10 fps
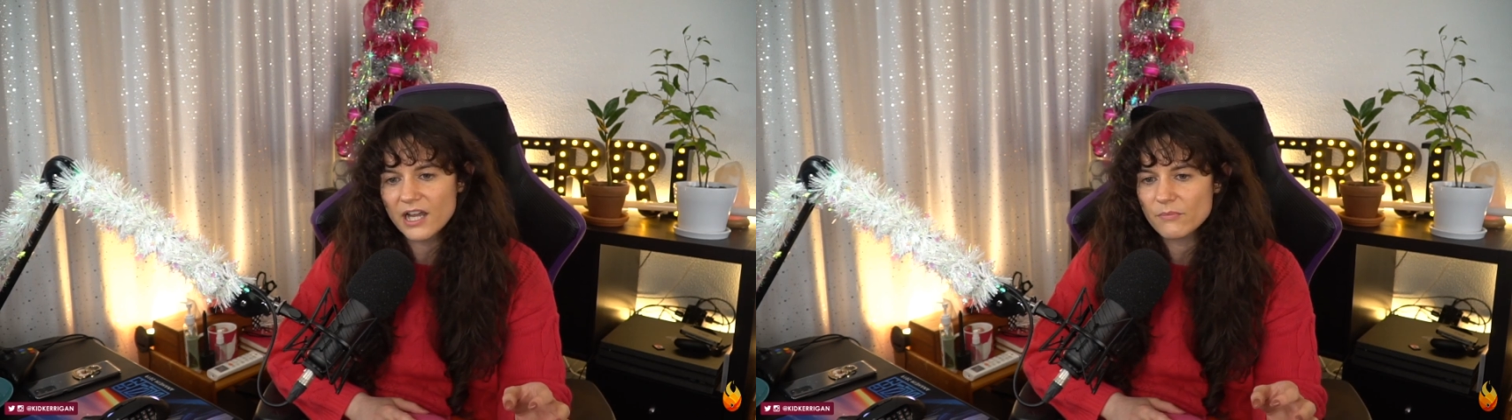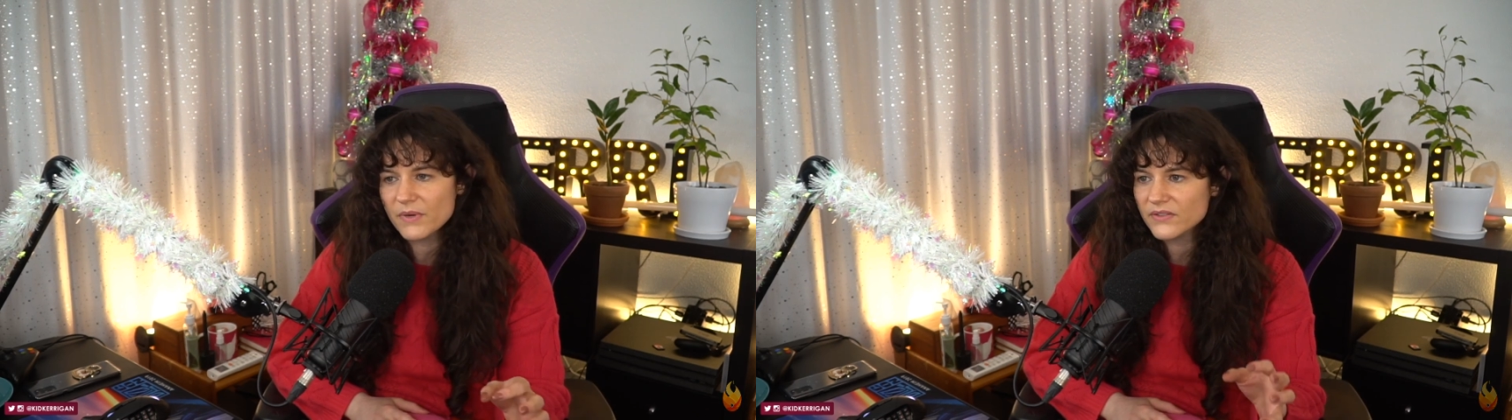
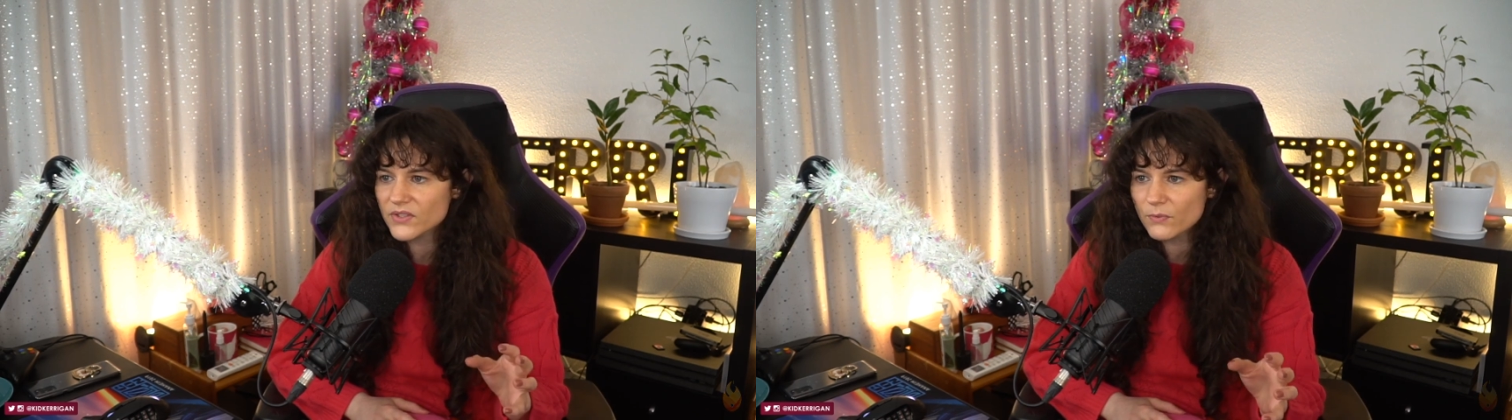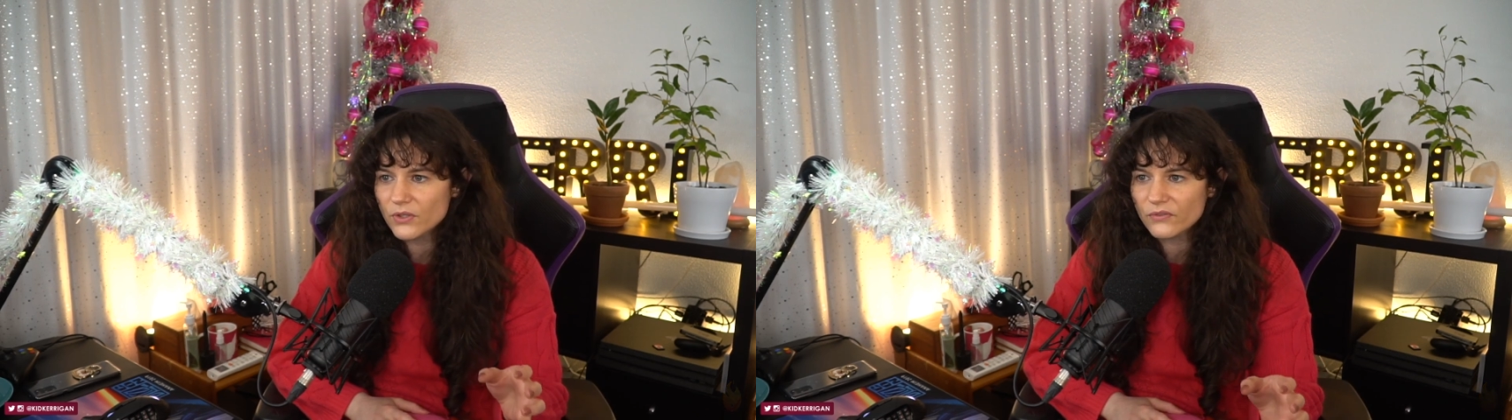a
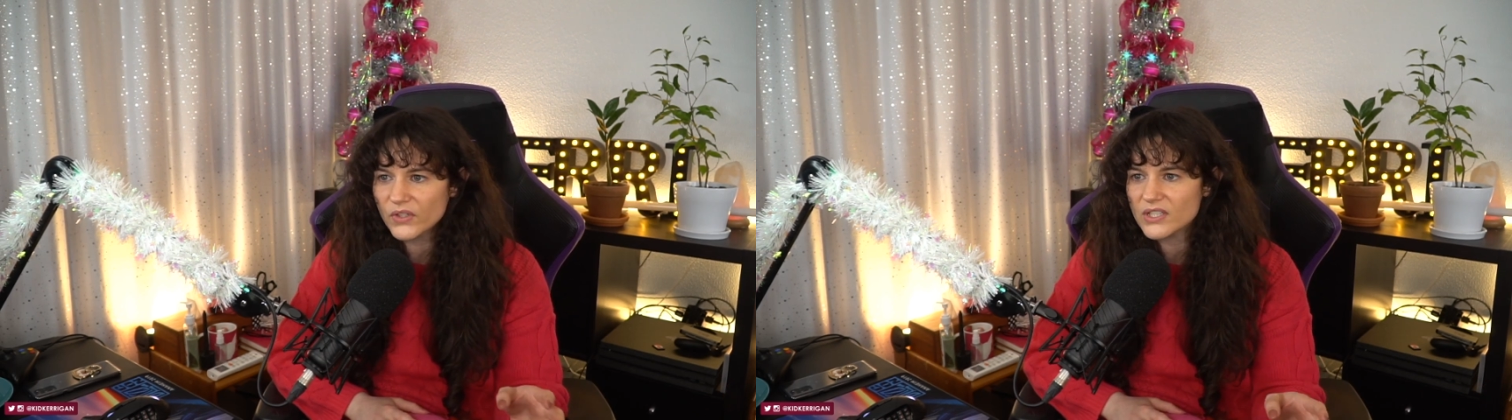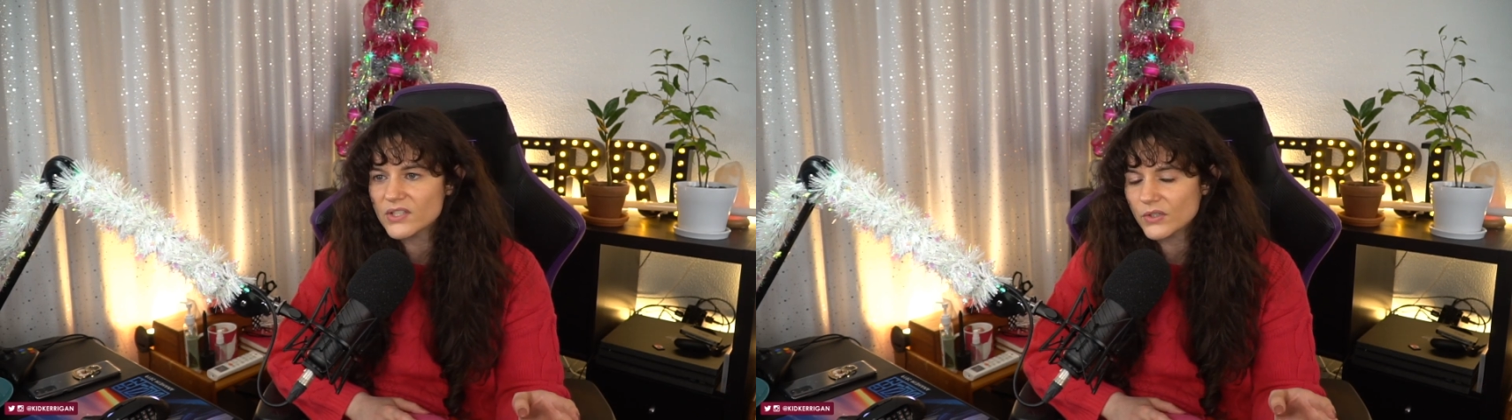month's worth of
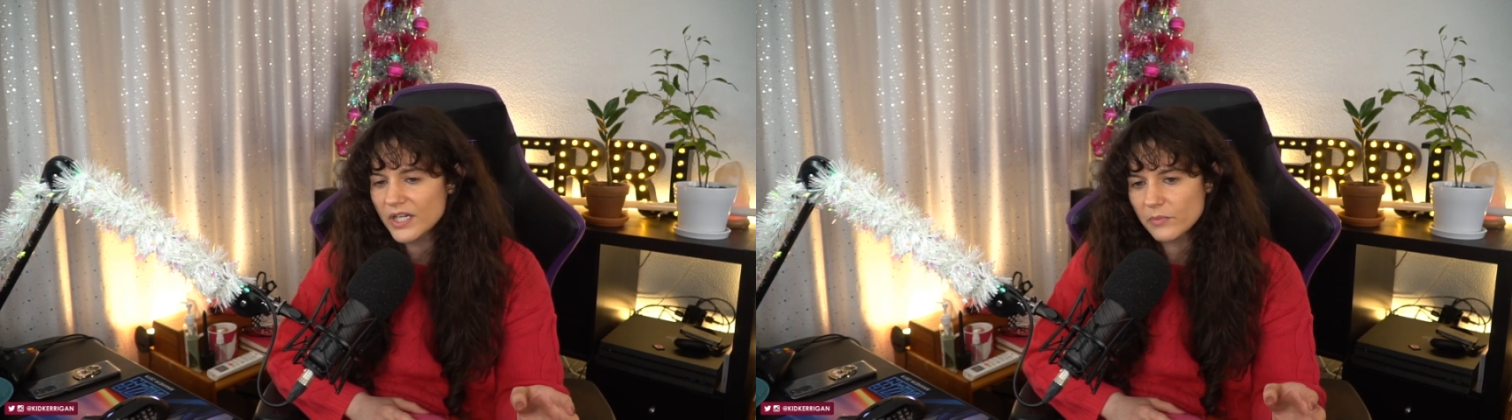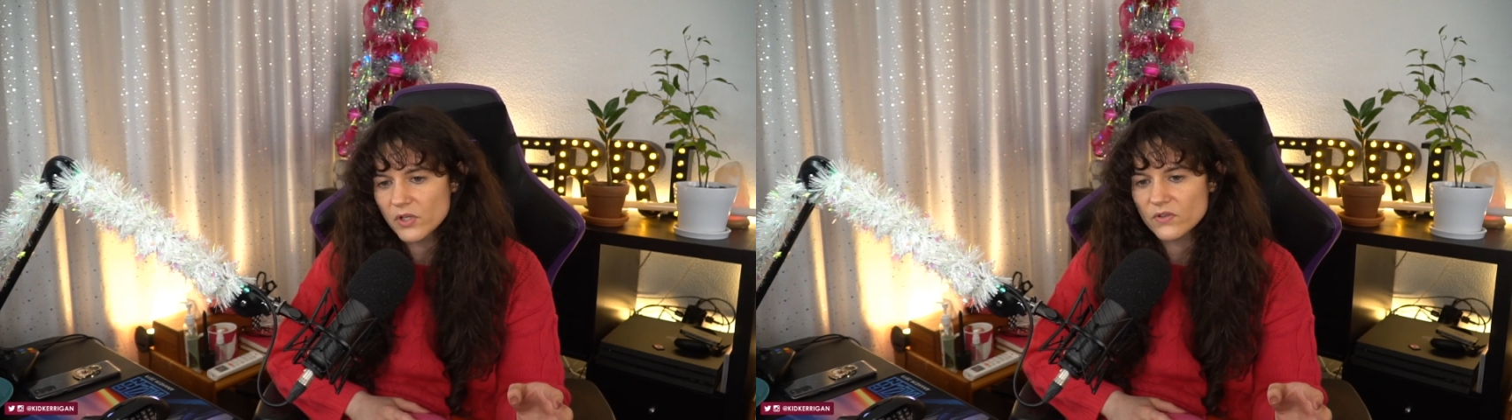
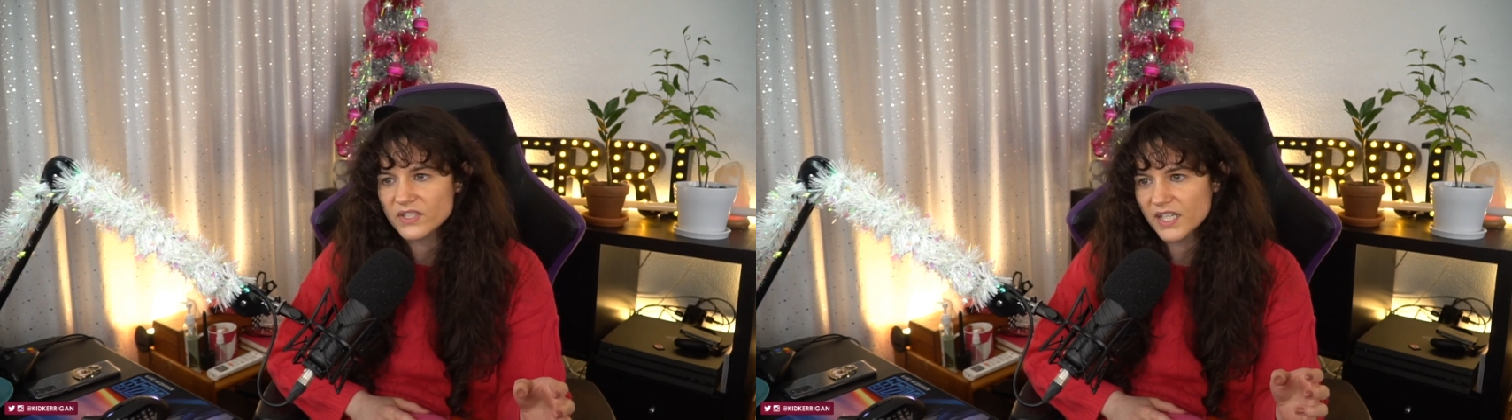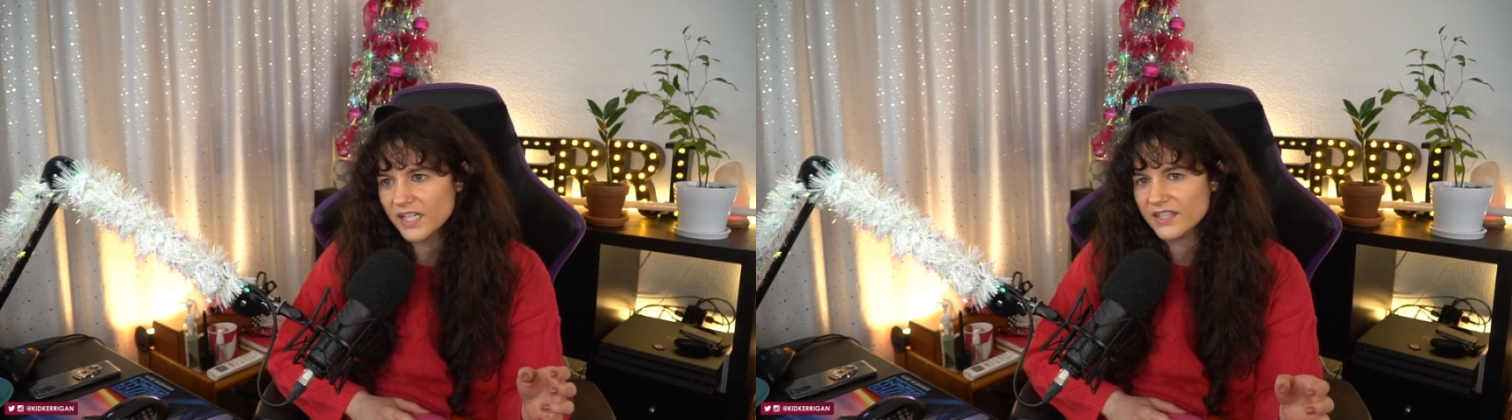Instagram
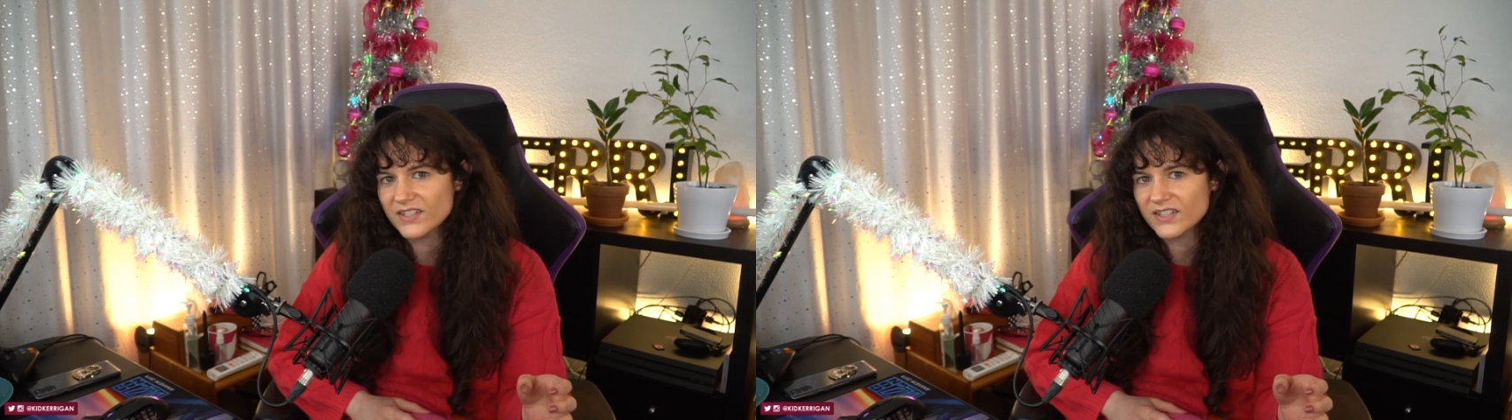content